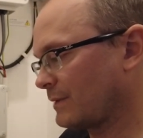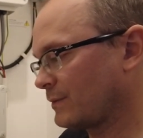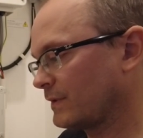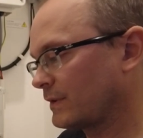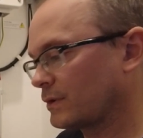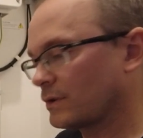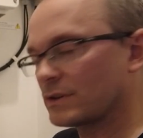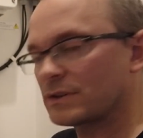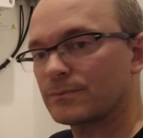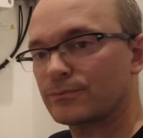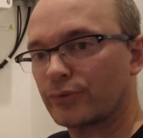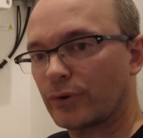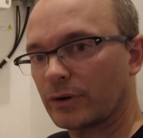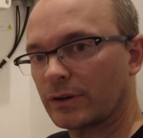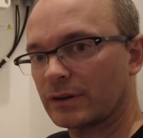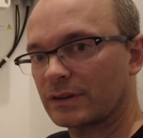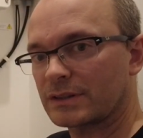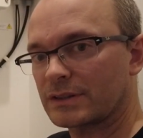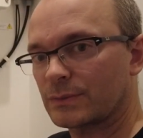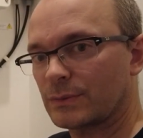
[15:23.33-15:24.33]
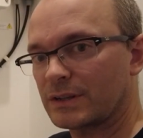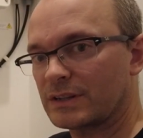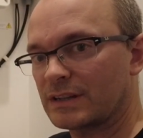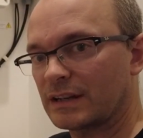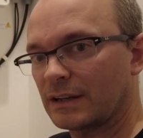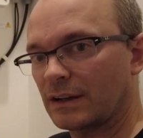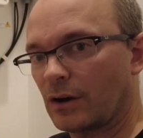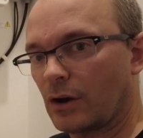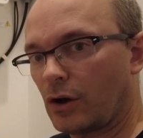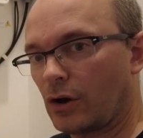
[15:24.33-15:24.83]
and we've got product
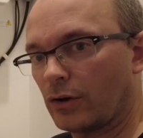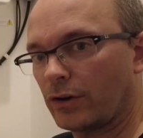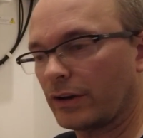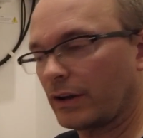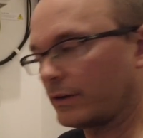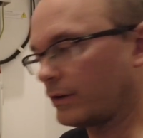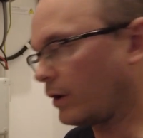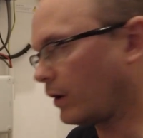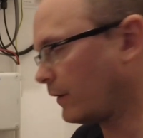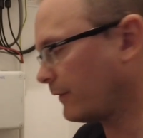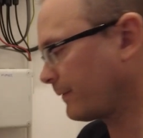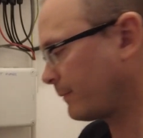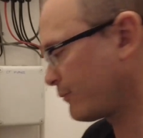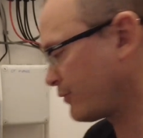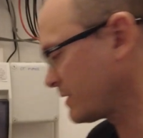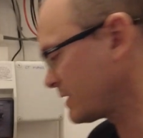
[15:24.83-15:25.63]
switching on and off